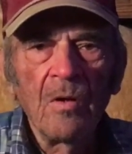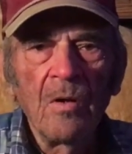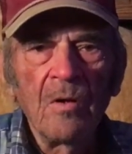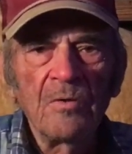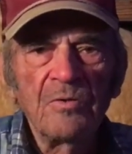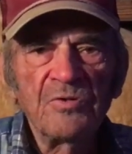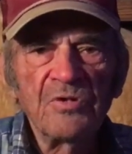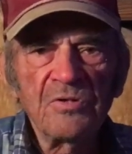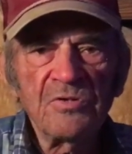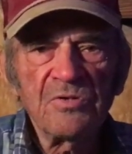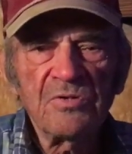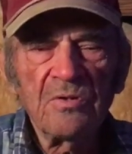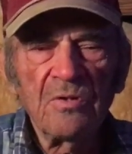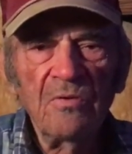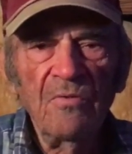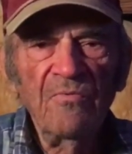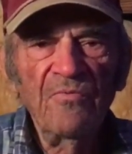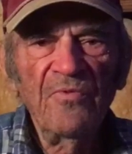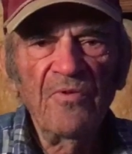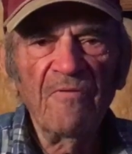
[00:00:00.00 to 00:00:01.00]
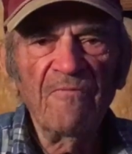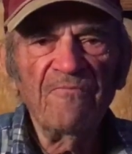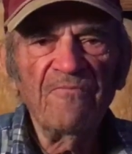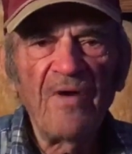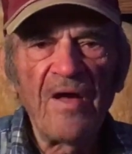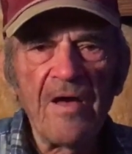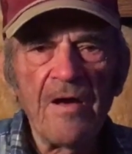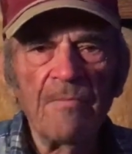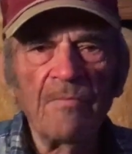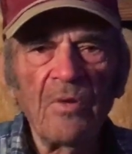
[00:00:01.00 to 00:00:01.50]
Just the
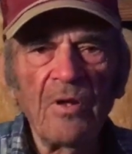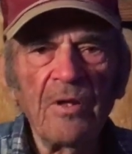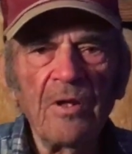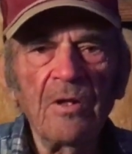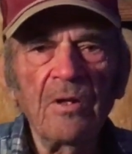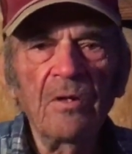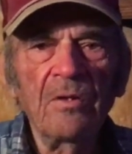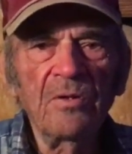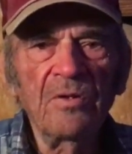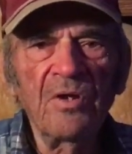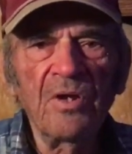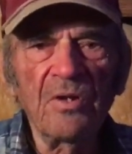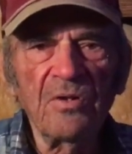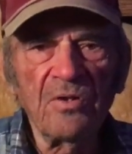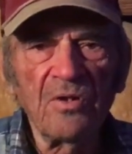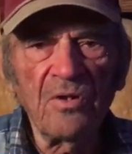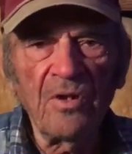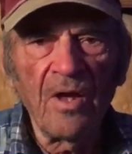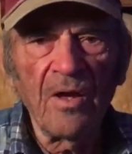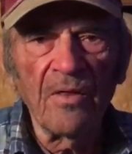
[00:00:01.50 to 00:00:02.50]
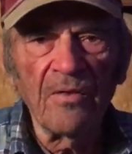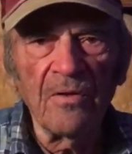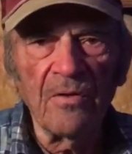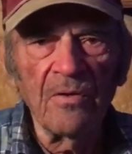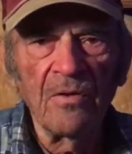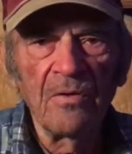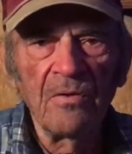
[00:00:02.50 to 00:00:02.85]
family get together.